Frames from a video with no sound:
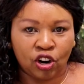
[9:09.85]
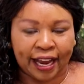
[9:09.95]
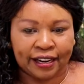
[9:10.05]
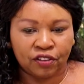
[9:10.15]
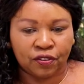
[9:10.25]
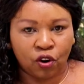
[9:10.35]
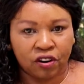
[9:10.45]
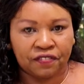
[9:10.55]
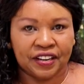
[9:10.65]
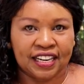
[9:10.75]
kind of
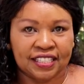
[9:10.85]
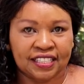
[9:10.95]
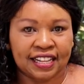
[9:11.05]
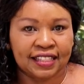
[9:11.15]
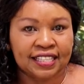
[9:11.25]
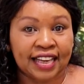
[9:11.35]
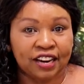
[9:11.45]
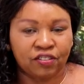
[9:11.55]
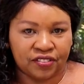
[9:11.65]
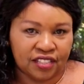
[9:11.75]
confidence that this
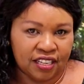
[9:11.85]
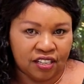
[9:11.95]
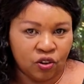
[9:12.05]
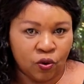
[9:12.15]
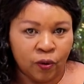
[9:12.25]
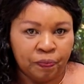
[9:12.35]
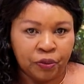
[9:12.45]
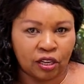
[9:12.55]
kind of CEO